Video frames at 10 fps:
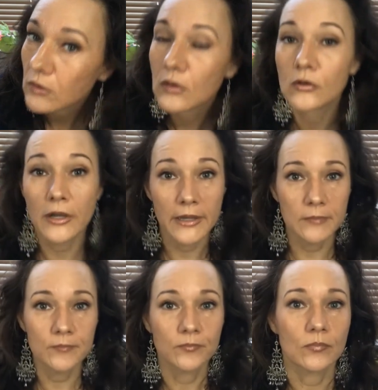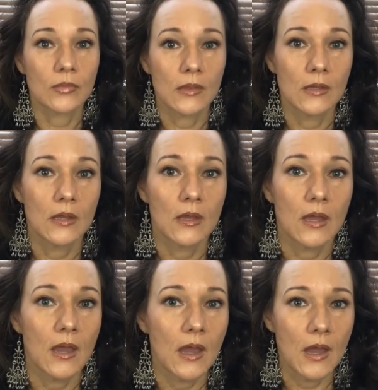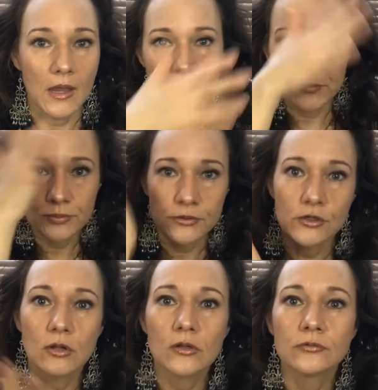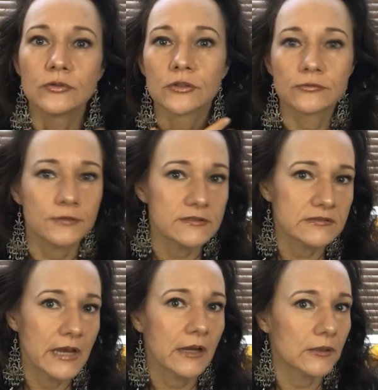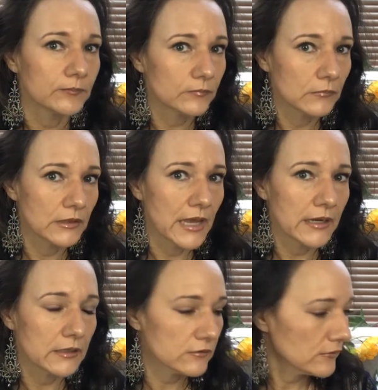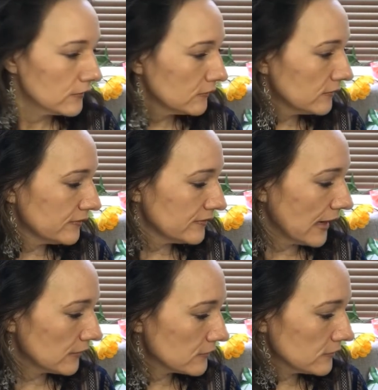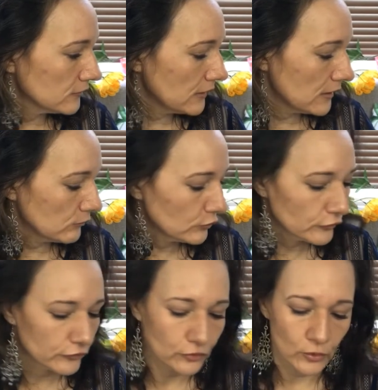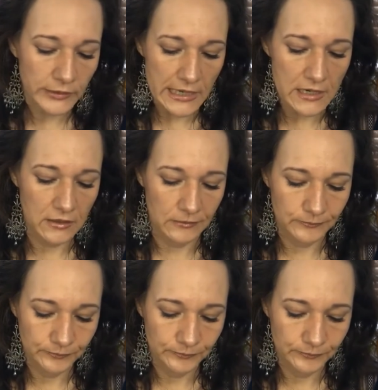Okay. And you put it all over face, neck, let it set. It will soak in.